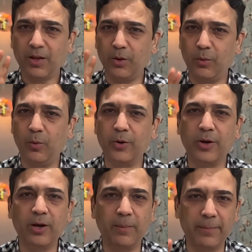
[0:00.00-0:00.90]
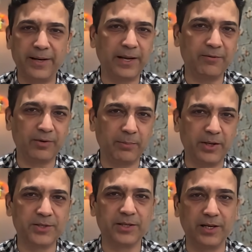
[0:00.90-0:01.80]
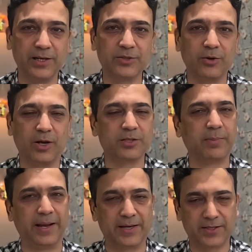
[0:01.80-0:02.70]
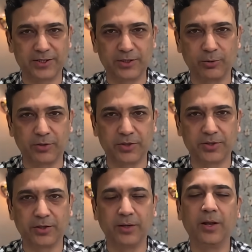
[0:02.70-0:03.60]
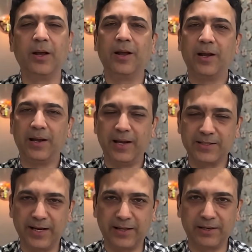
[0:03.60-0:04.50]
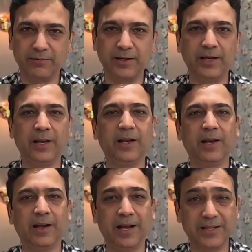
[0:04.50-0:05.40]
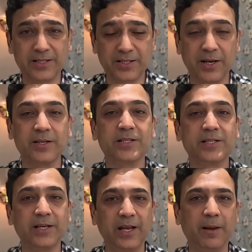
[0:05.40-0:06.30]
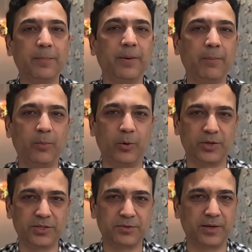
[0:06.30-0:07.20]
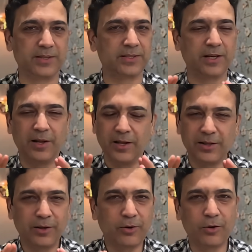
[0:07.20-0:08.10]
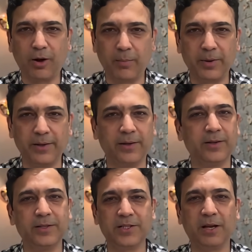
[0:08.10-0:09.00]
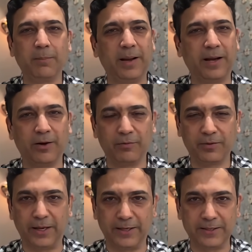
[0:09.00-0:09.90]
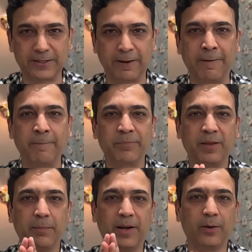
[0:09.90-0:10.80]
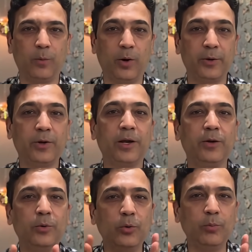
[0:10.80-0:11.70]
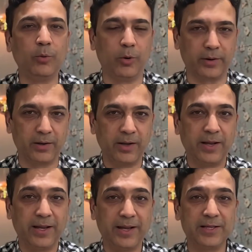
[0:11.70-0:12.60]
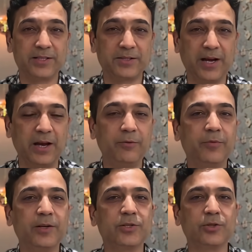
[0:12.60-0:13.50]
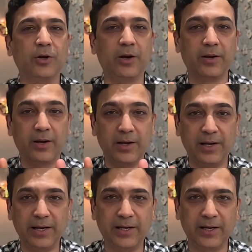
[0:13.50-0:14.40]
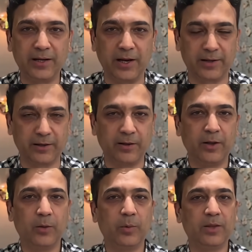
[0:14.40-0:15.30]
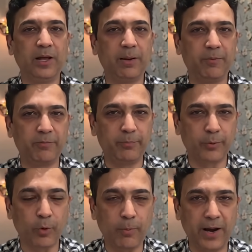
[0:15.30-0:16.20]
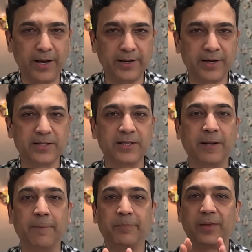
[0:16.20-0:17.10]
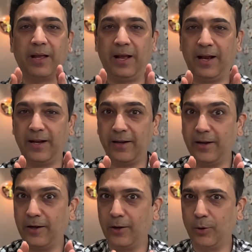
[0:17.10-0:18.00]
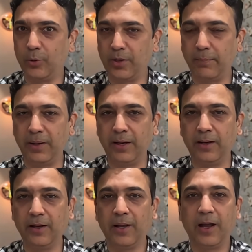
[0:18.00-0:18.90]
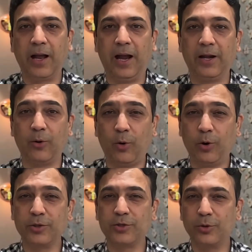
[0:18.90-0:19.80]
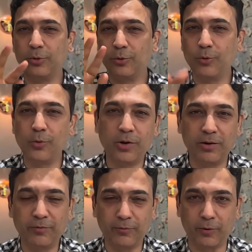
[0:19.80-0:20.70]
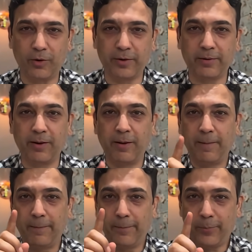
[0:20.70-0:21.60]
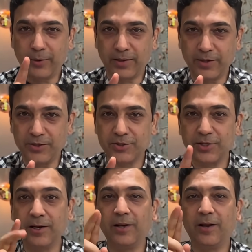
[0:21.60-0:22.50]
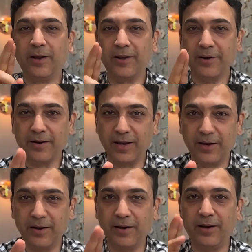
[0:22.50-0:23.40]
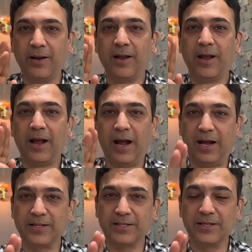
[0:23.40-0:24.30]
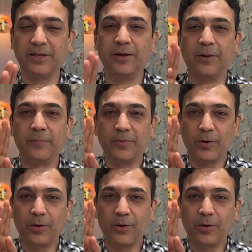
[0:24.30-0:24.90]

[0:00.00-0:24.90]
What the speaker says: Overall, meta-inflammation is caused by excess nutrition, less activity, less sleep, more stress, the common jing-bang of things. But what you can do more is try and fix your leaky gut with the help of probiotics and glutamine, and also Google for potential renal acid